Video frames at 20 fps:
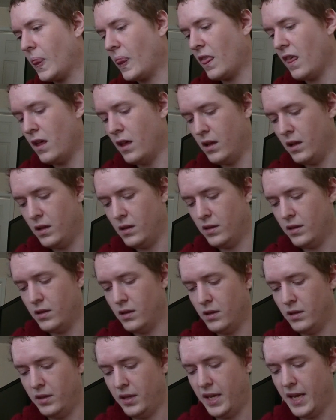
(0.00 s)

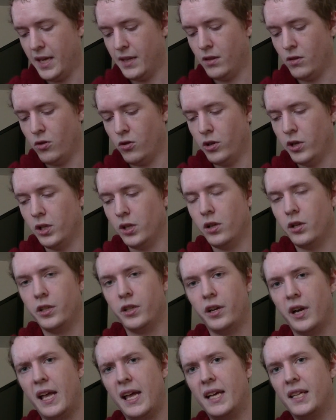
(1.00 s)
the oil on
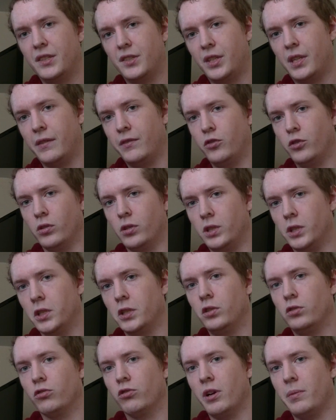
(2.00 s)
your hands gives you a
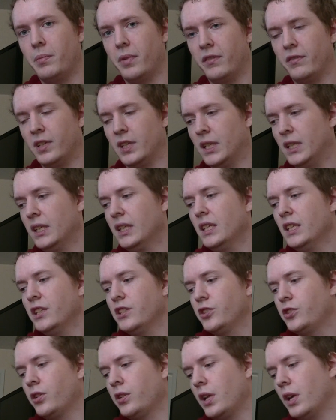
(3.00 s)
good grip of it,
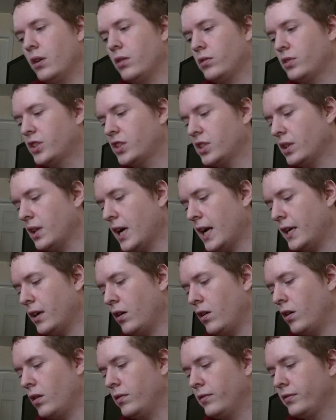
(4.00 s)
so they don't slide
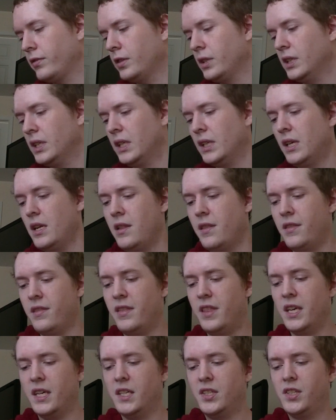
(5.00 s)
off.
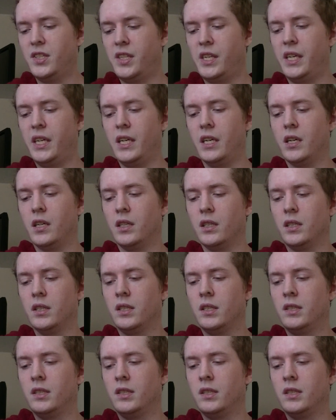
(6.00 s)
This here